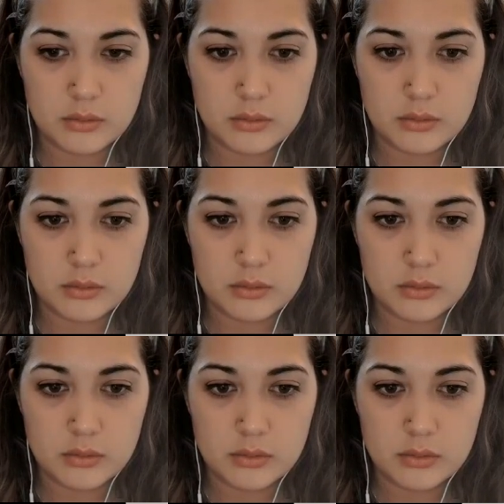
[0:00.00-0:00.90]

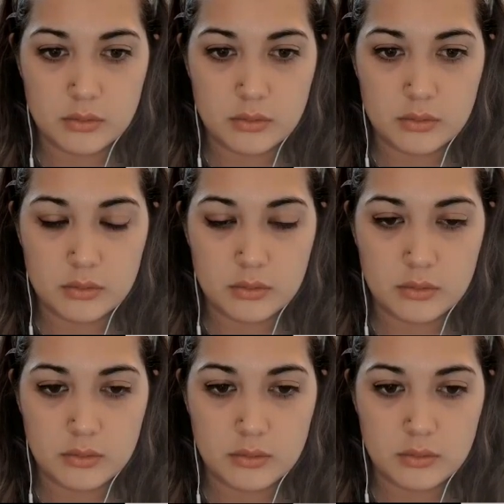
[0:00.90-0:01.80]

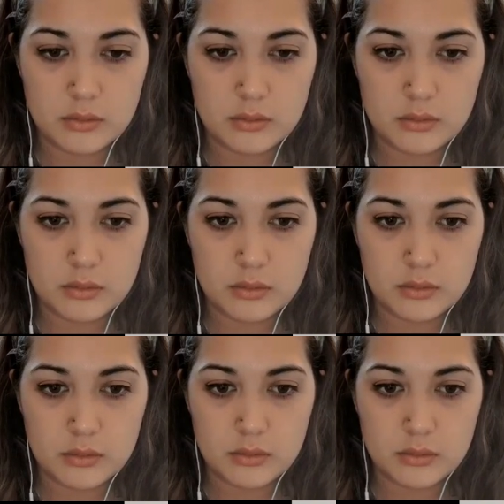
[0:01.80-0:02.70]

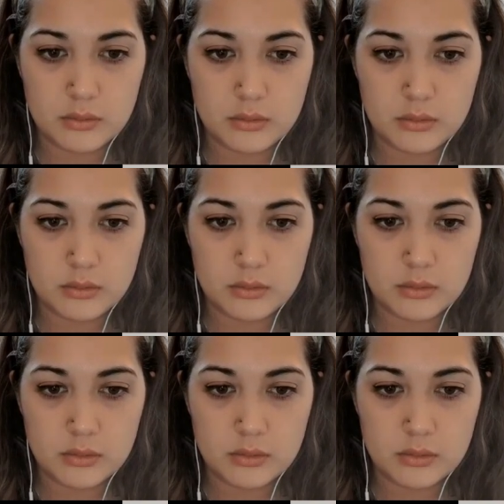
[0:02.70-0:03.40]
No words are spoken by the person on screen.